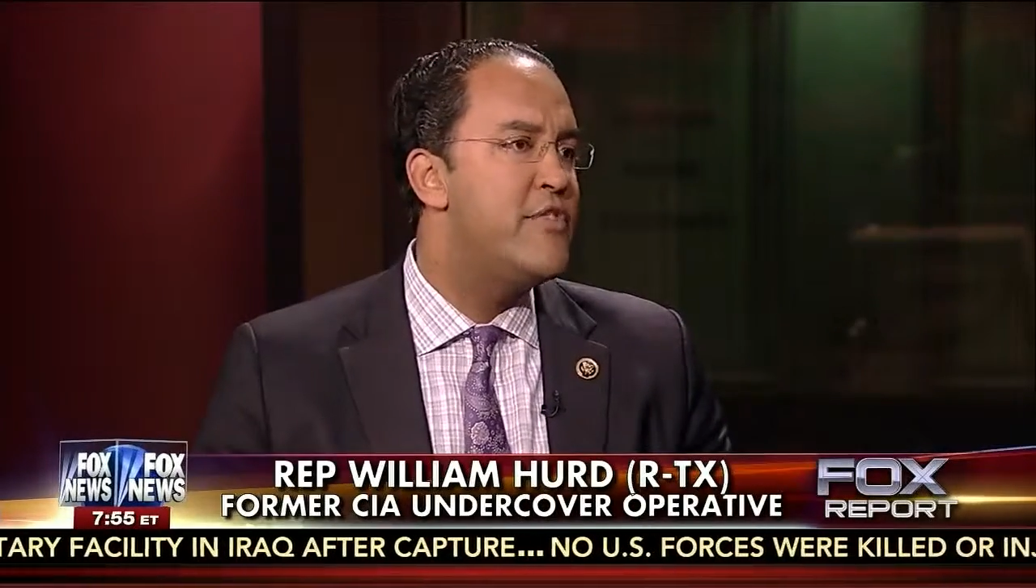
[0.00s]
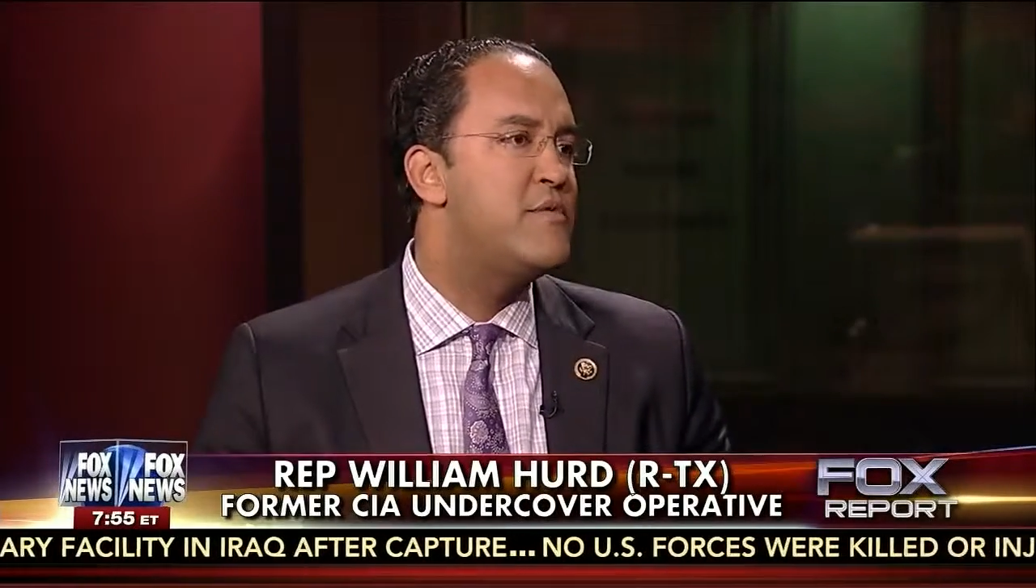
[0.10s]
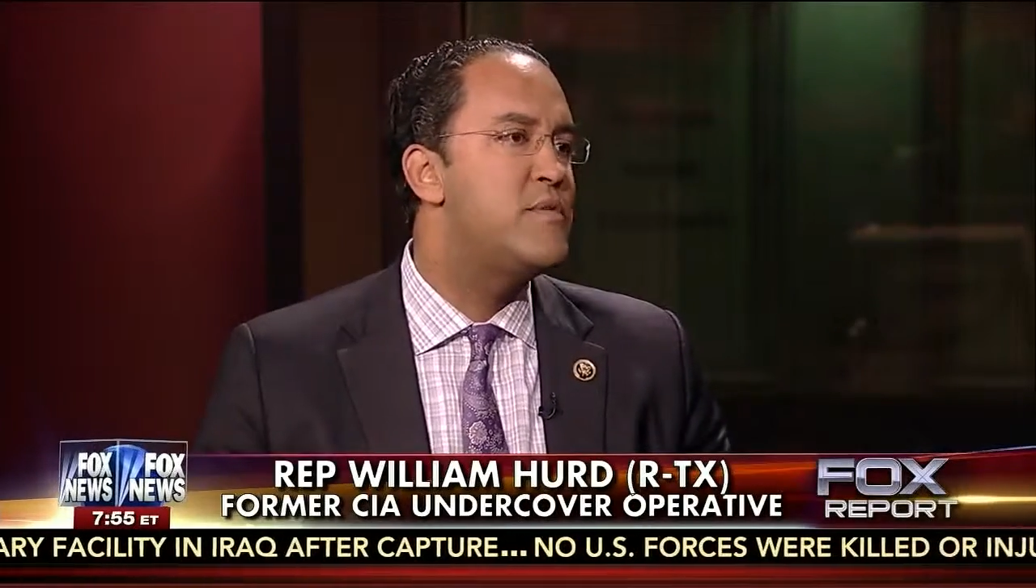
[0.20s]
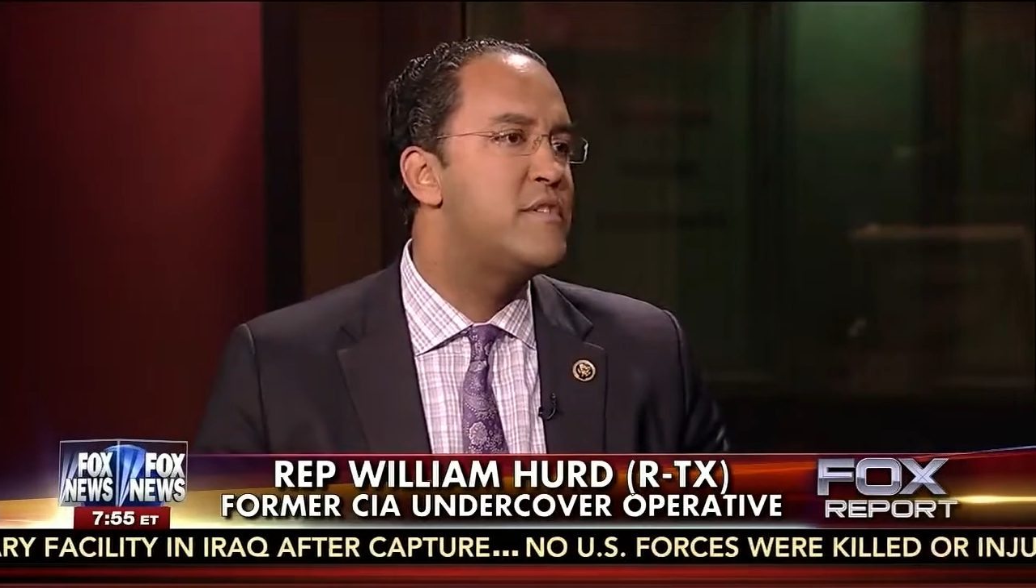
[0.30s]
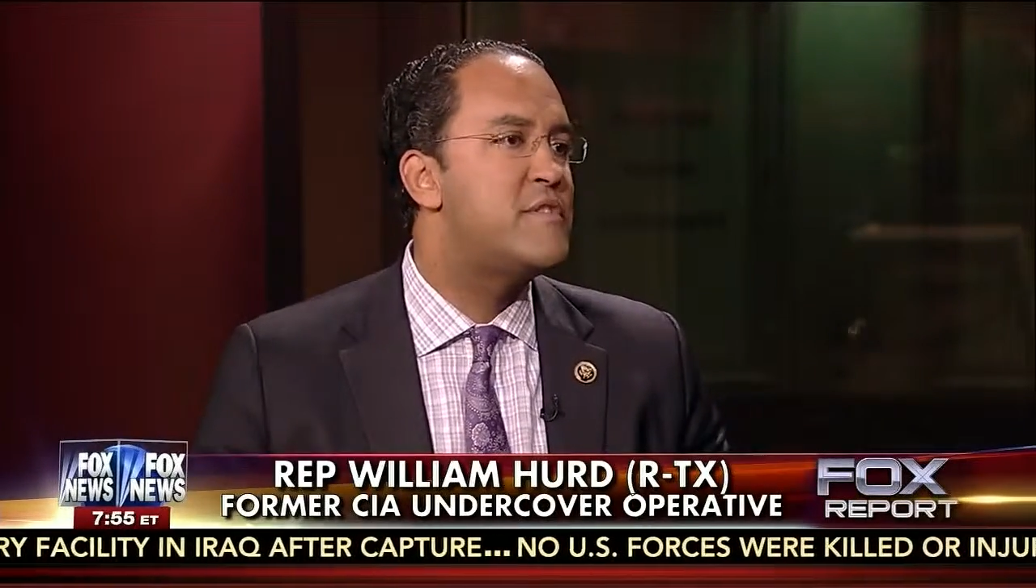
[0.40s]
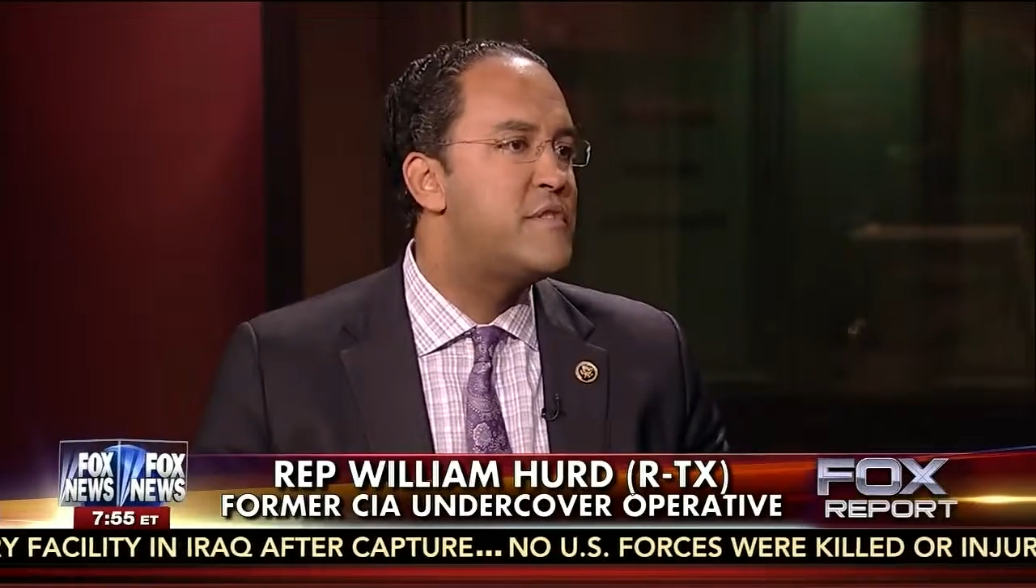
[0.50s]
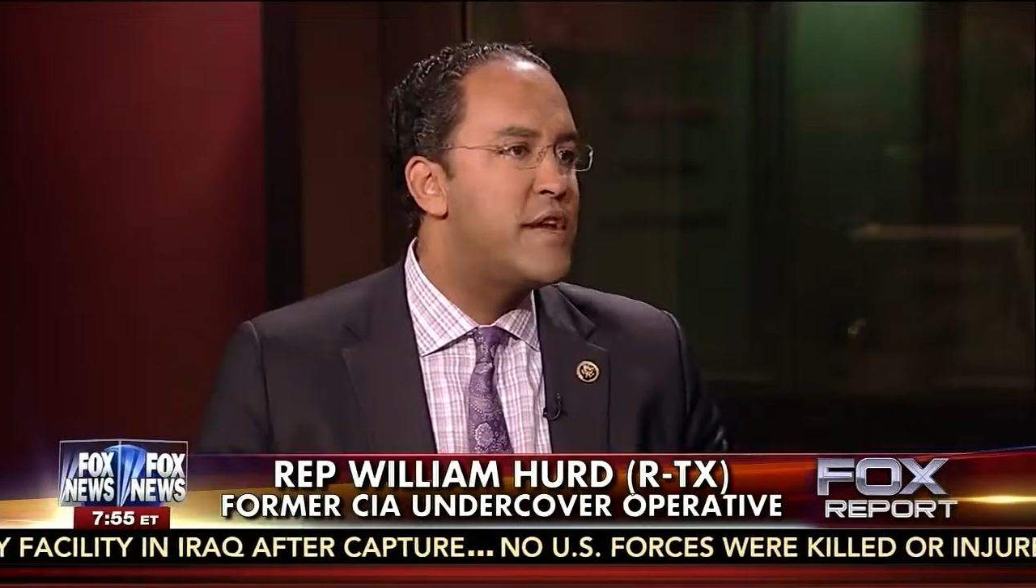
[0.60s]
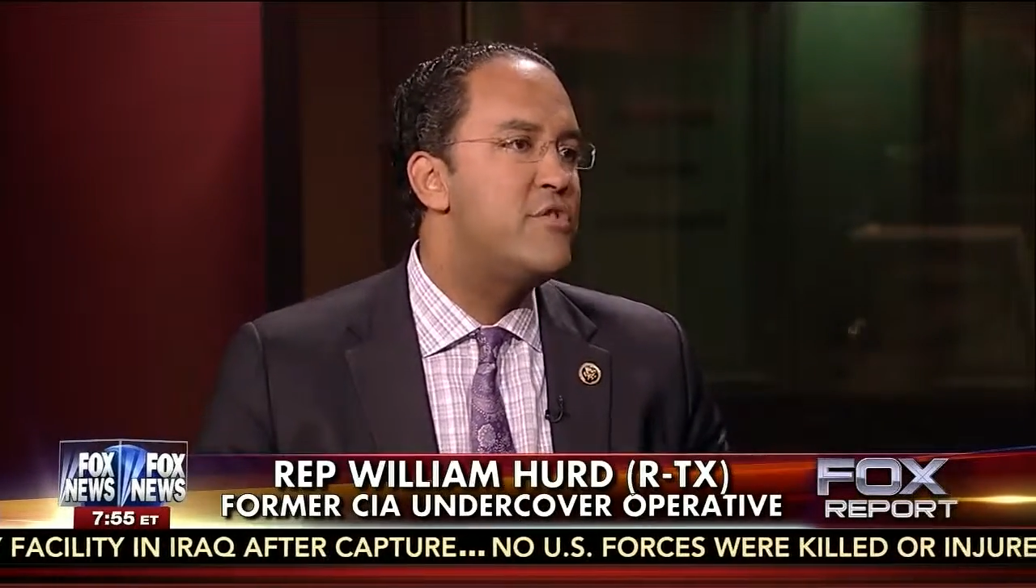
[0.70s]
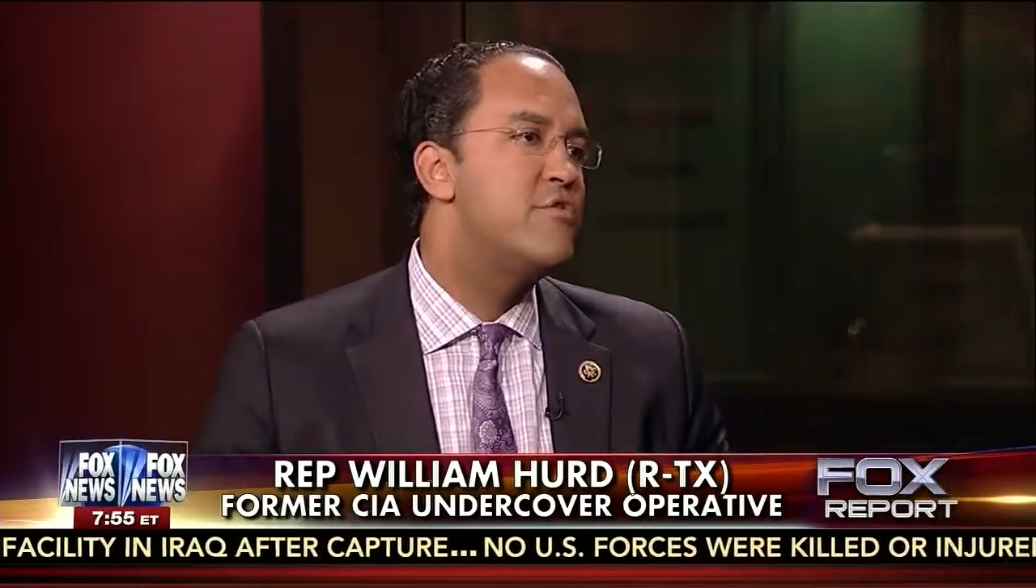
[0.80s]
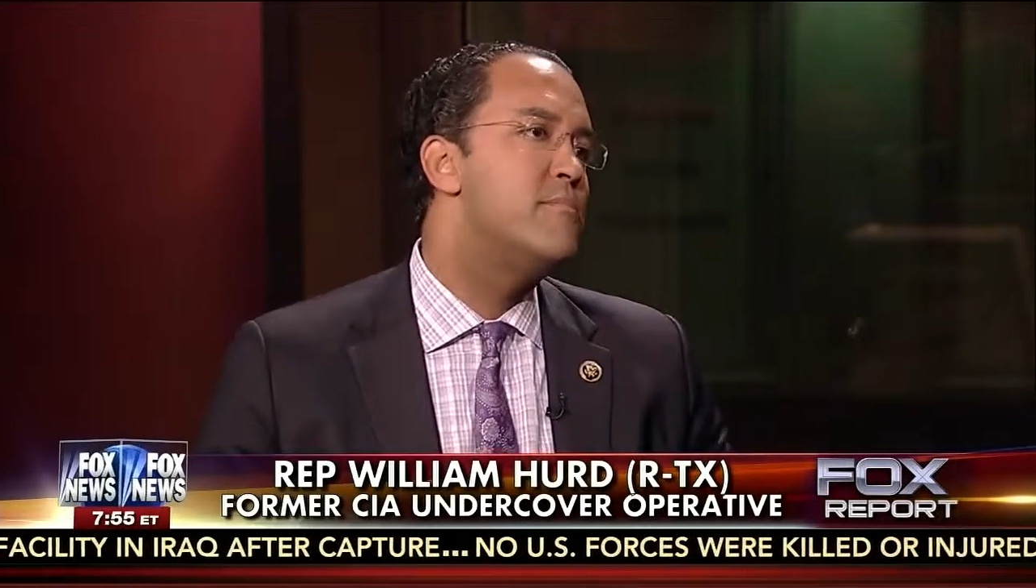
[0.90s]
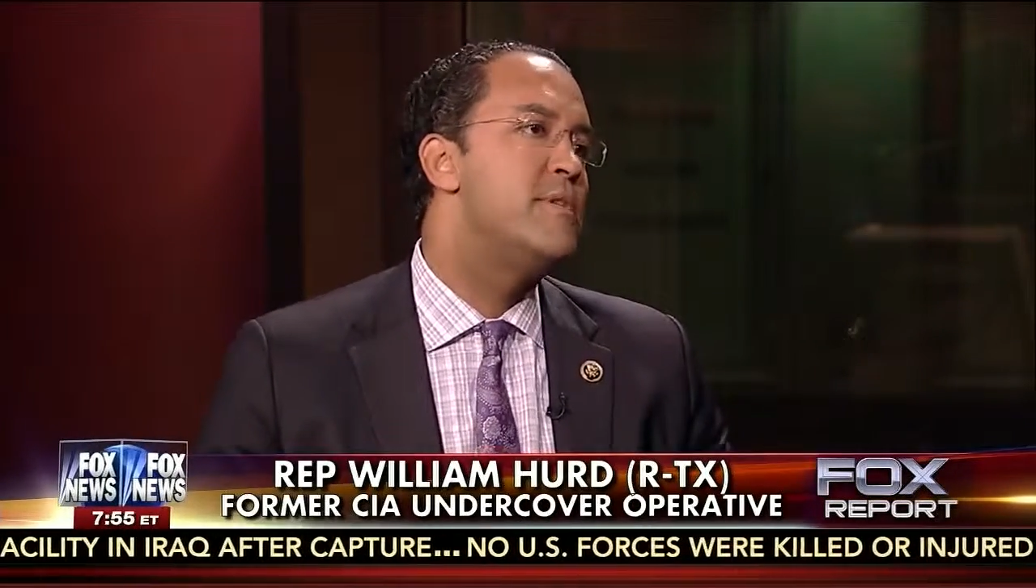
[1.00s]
This was a senior